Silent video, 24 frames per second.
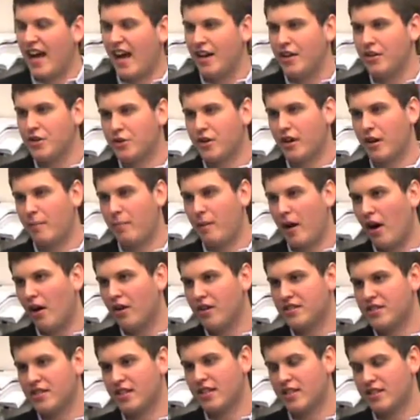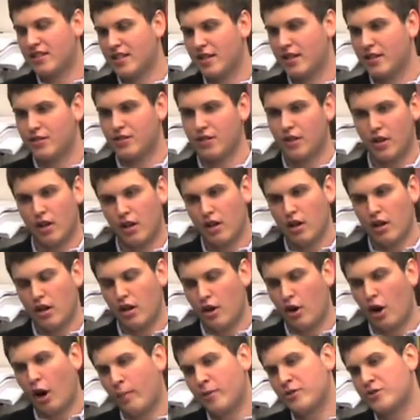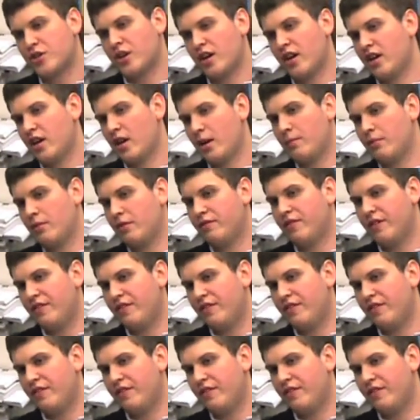how do you create a policy that says an arbitrary number,